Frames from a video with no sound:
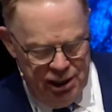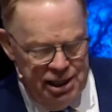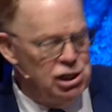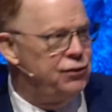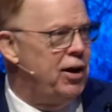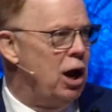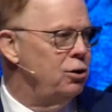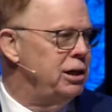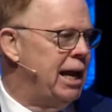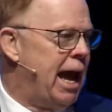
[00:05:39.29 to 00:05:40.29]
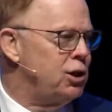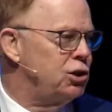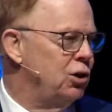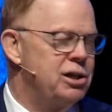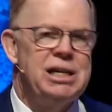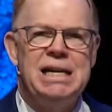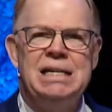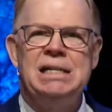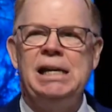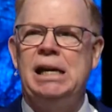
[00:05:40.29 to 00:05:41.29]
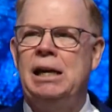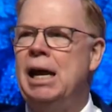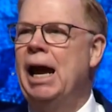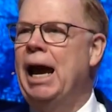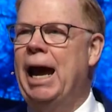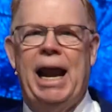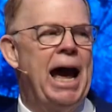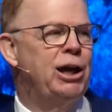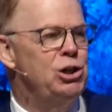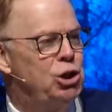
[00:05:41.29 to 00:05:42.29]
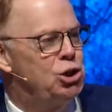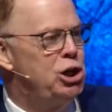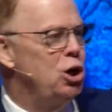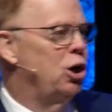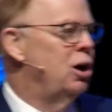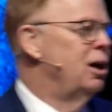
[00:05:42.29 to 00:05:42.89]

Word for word: He's found in Acts 13 10. And, I can just hear